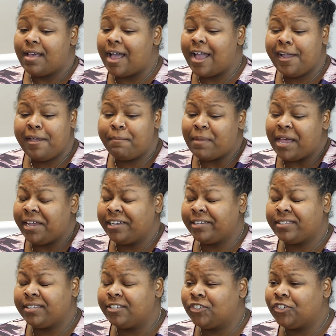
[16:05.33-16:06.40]
I am my
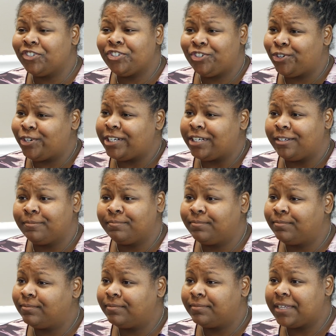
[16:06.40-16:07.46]
ancestors' dream,
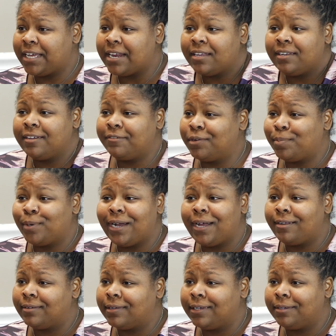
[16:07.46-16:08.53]
and I live it
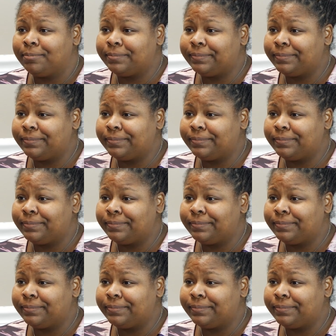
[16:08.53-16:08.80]
proudly.